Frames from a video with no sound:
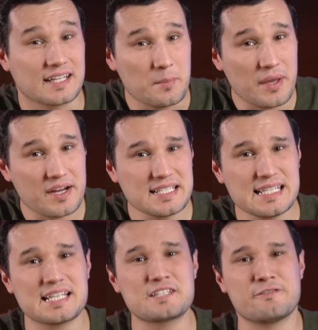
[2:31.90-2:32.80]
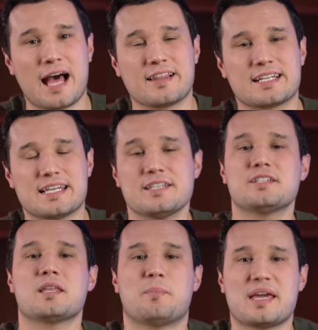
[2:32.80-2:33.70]
The comparison that's valid is
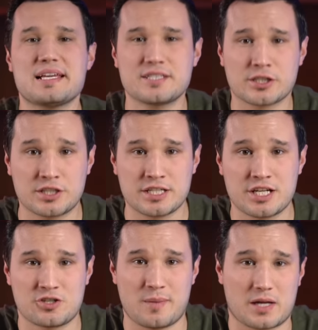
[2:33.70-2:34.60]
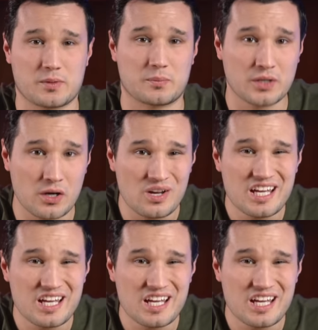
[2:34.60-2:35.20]
to the base thirteen inch MacBook Pro,